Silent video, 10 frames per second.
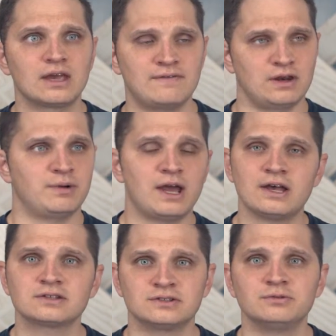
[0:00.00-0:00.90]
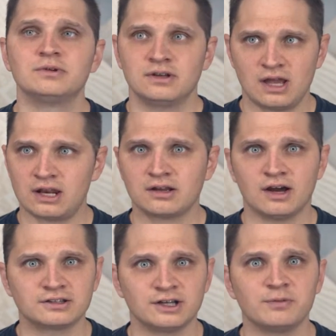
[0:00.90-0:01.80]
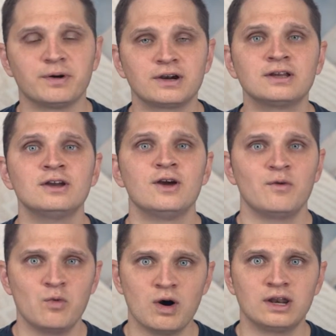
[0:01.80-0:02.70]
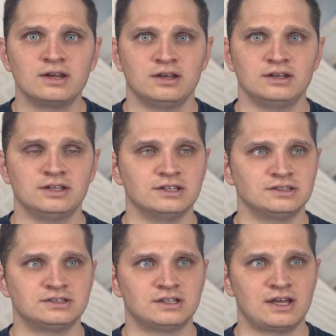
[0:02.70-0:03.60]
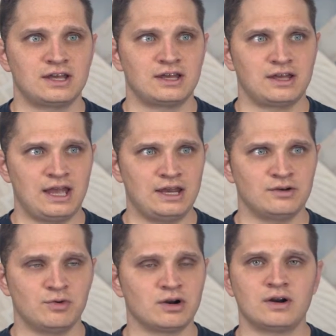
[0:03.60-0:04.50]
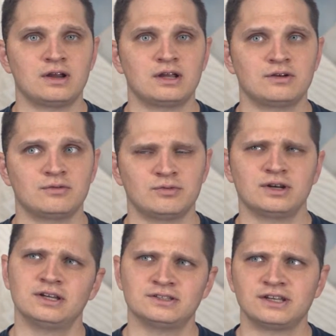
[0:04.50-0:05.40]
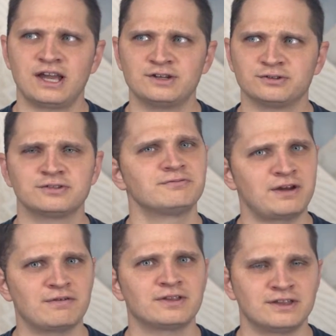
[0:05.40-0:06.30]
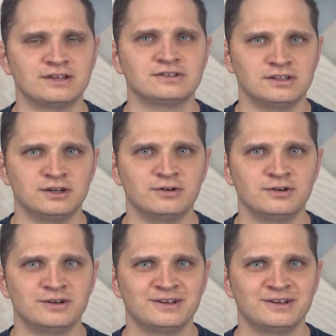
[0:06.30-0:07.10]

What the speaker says: If anybody asks you at a cocktail party, what is angels' favorite things to do?